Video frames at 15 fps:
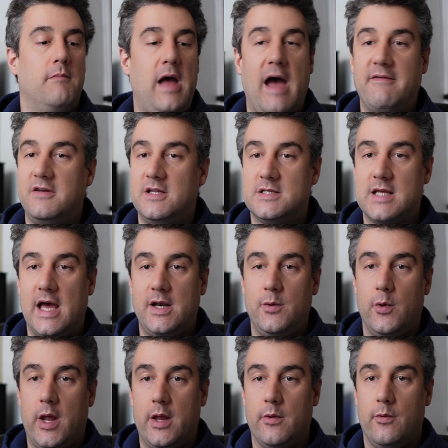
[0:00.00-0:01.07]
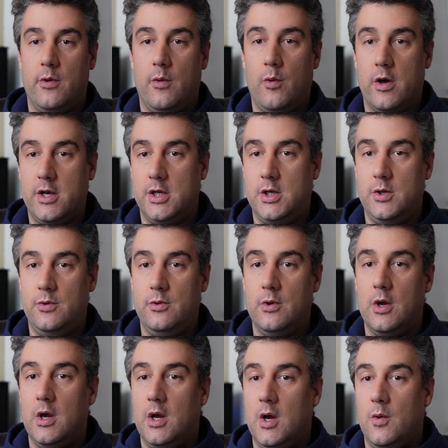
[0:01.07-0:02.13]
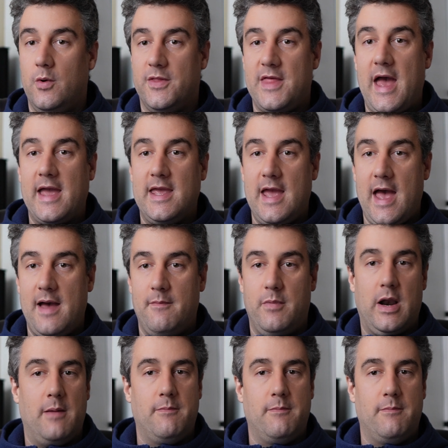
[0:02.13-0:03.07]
Haven't decided what I want to do with that yet, but